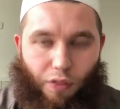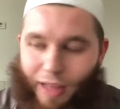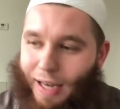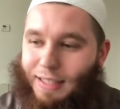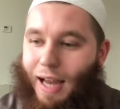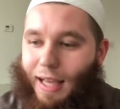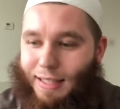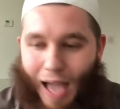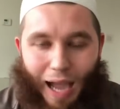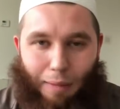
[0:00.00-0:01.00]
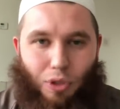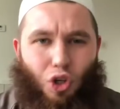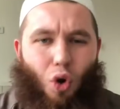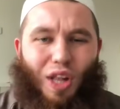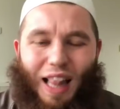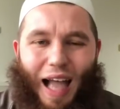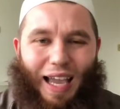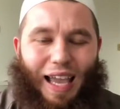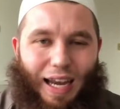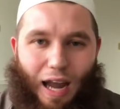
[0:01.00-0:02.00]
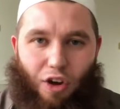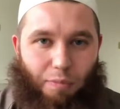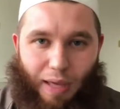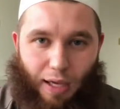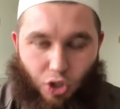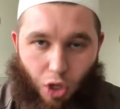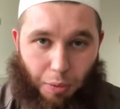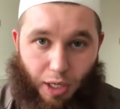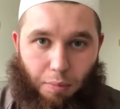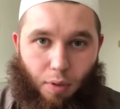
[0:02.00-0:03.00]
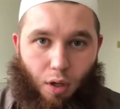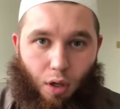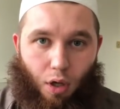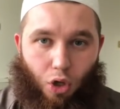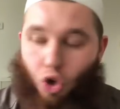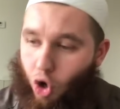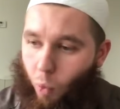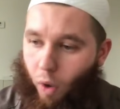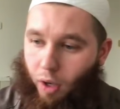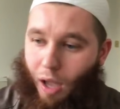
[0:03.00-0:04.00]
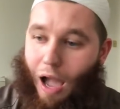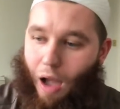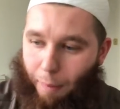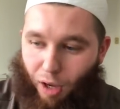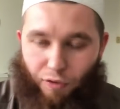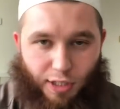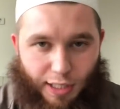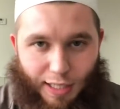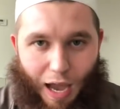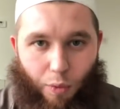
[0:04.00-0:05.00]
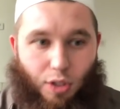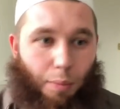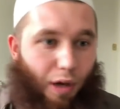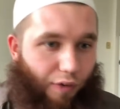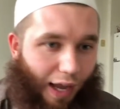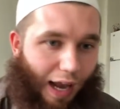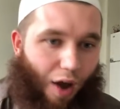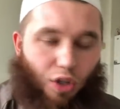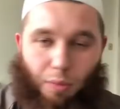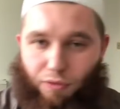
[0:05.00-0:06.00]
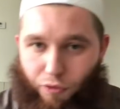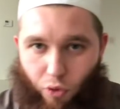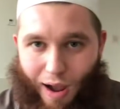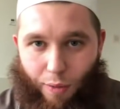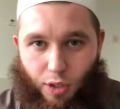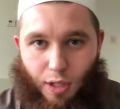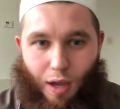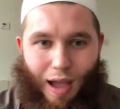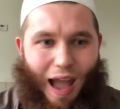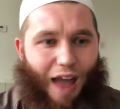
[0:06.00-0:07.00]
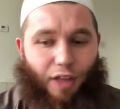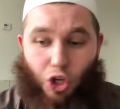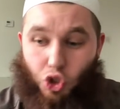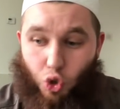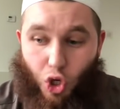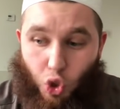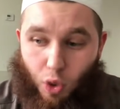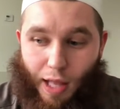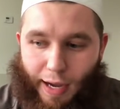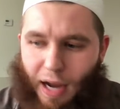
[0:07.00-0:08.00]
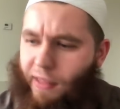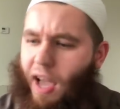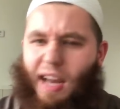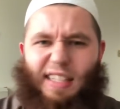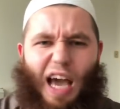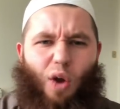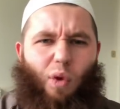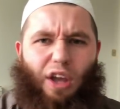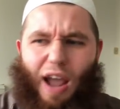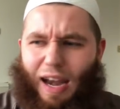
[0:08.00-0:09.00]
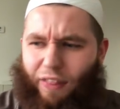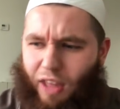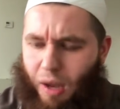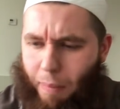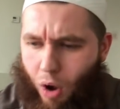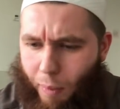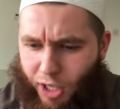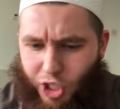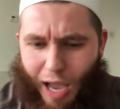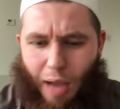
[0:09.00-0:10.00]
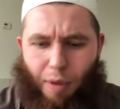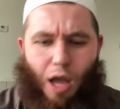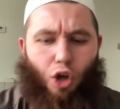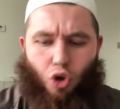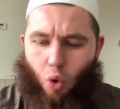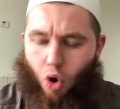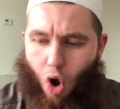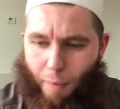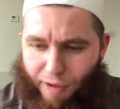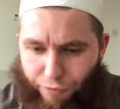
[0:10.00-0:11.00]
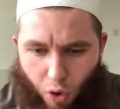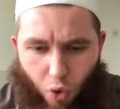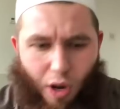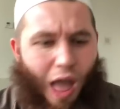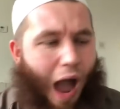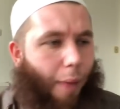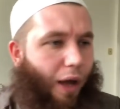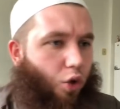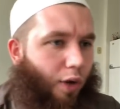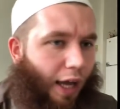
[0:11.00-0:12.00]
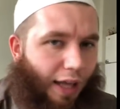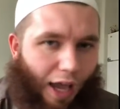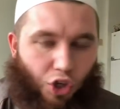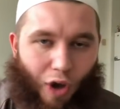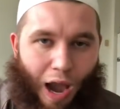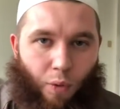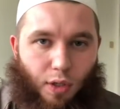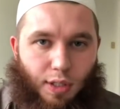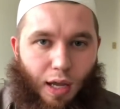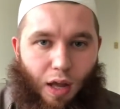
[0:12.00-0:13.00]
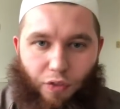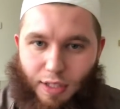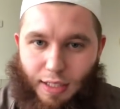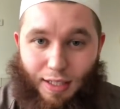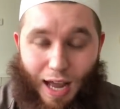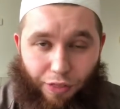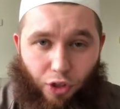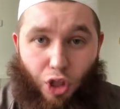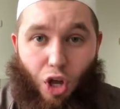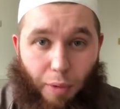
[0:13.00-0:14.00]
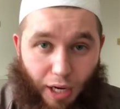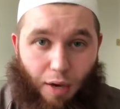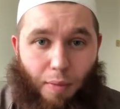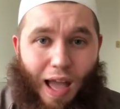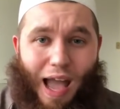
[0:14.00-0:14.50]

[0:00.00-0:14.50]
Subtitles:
There is not times. You don't clock in and out of being a talib al-ilm. You go to work, I'm here for 6 hours, I'm here for 8 hours, I'm here for 4 hours. And then as soon as you clock out of that, khalas, I don't want to hear anything about my job. Don't call my phone. I'm not doing any extra hours. This is not the talib al-ilm.